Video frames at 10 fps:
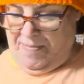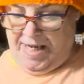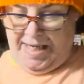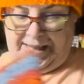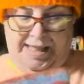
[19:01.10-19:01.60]

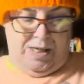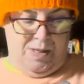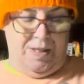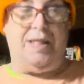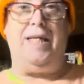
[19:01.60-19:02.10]

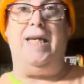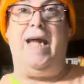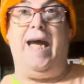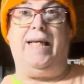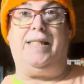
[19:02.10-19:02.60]
Until the
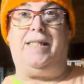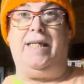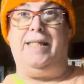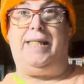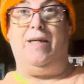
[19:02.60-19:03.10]
next,
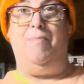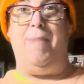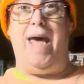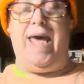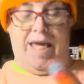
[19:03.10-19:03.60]
until
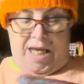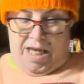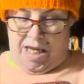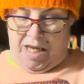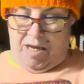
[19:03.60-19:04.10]
May,